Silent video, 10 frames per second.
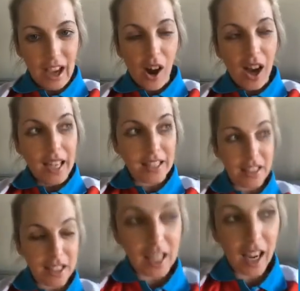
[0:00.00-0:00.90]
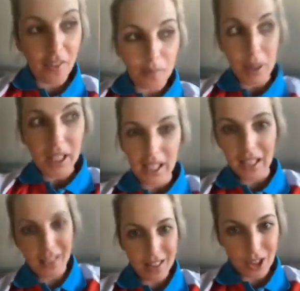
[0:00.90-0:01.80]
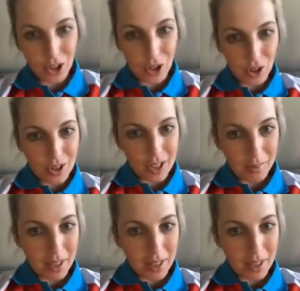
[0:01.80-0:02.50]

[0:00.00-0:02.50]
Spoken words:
I did have plans to do something